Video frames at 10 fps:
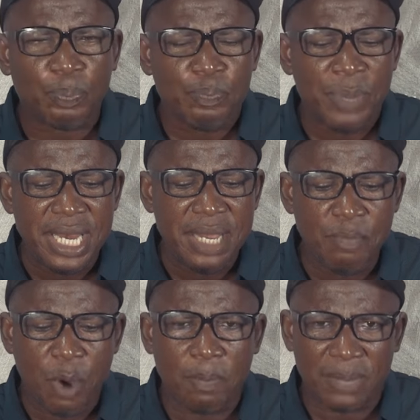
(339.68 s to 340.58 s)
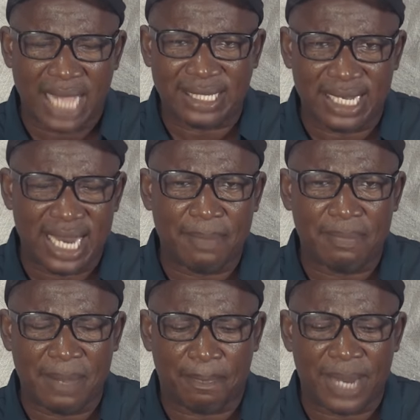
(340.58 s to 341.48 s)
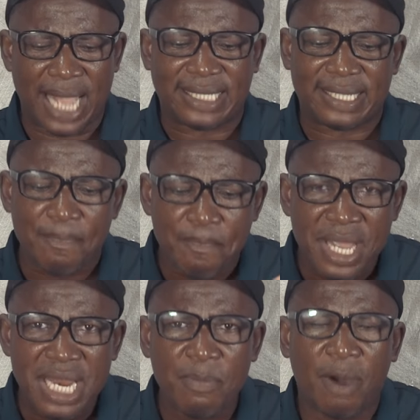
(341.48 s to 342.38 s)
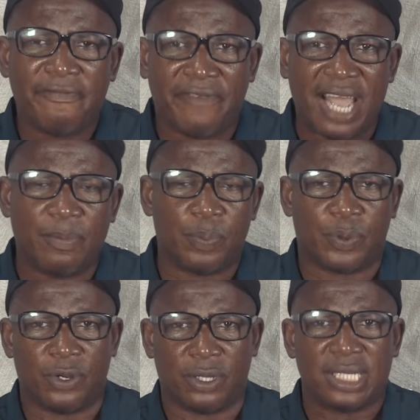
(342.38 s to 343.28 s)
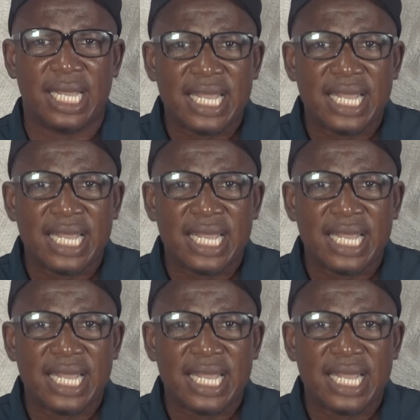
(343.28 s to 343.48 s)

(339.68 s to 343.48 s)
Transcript: Minimum, as the name implies, minimum viable product.